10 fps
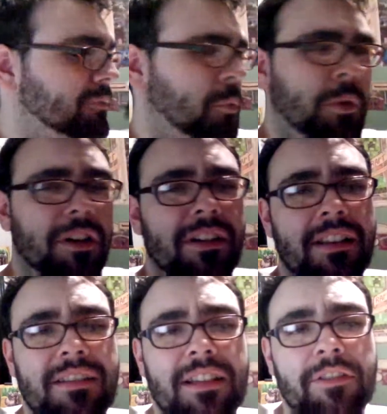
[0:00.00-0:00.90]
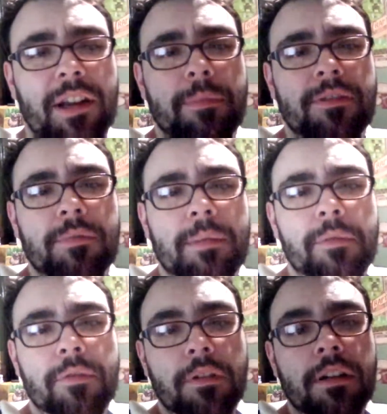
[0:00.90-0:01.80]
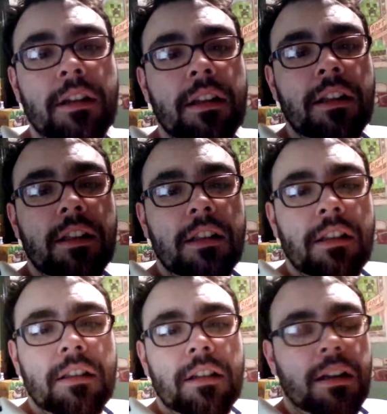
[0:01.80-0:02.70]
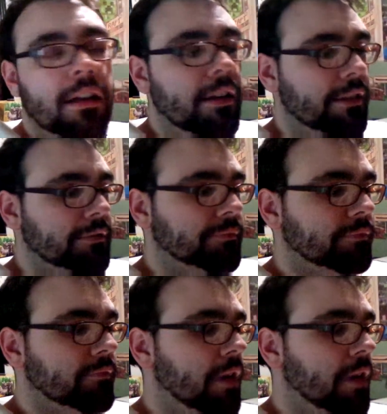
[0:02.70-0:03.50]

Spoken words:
Weird. That's never happened to me before. Some